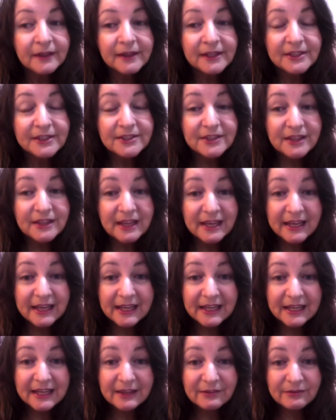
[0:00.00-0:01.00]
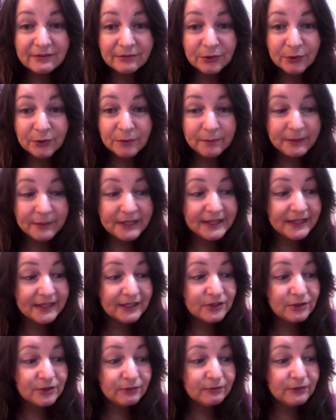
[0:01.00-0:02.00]
So the negative could be
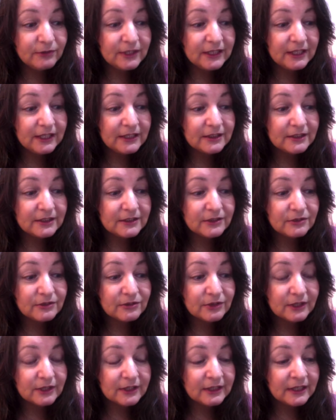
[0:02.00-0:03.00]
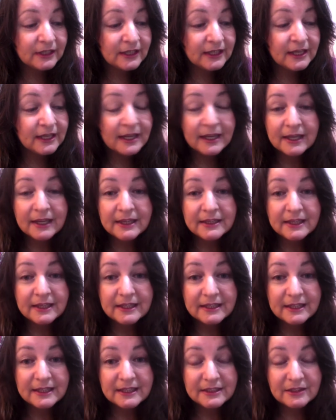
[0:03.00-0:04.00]
that you're feeling that
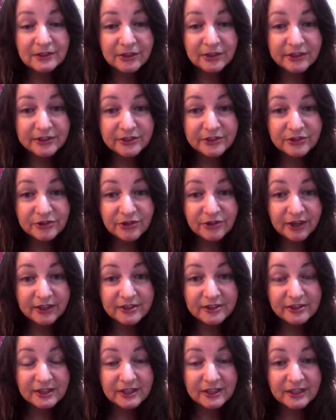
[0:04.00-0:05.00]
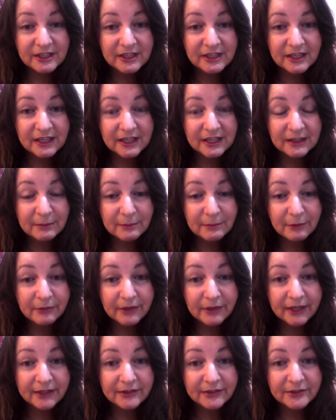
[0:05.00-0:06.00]
there's a lot of distraction
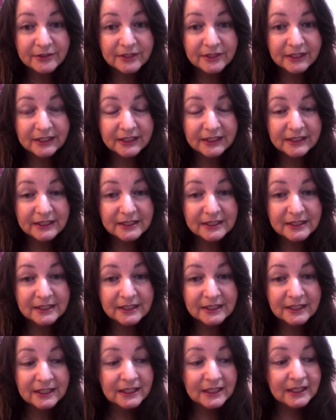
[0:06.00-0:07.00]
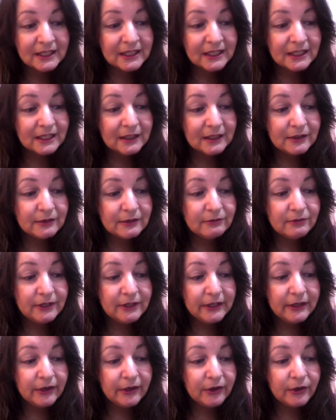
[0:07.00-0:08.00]
around, and you're
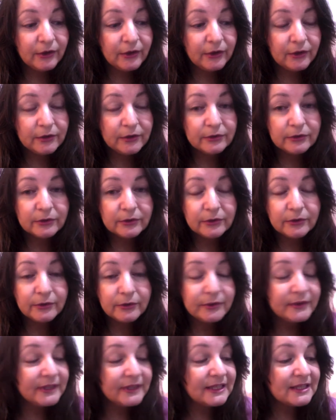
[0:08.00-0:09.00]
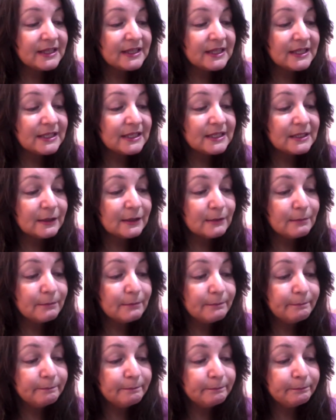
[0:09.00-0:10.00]
feeling hurt, or that
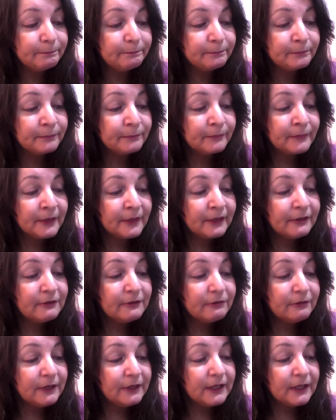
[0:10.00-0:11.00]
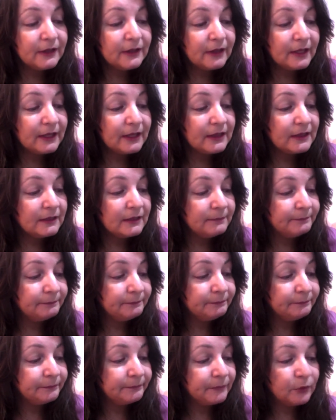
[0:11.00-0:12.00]
you're feeling like
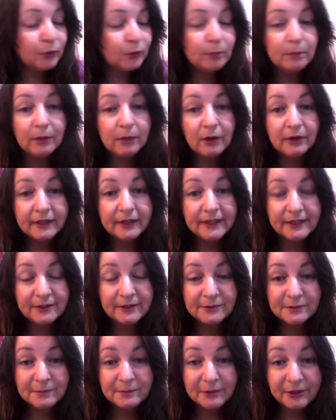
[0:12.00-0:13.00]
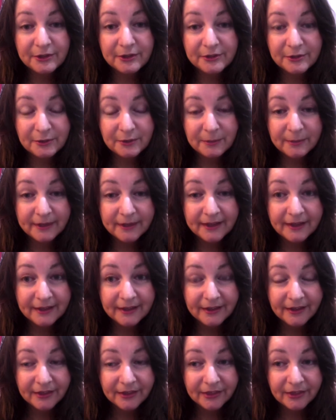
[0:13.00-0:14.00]
you're blocking a spiritual
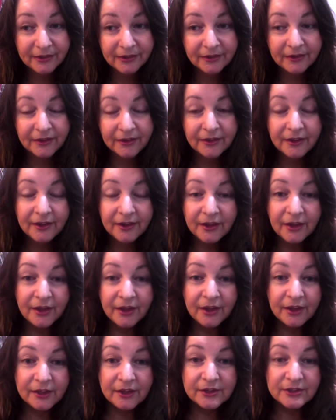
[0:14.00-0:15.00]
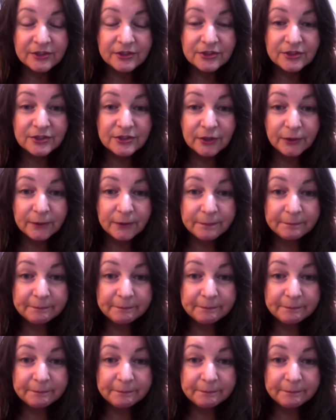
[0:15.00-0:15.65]
path. So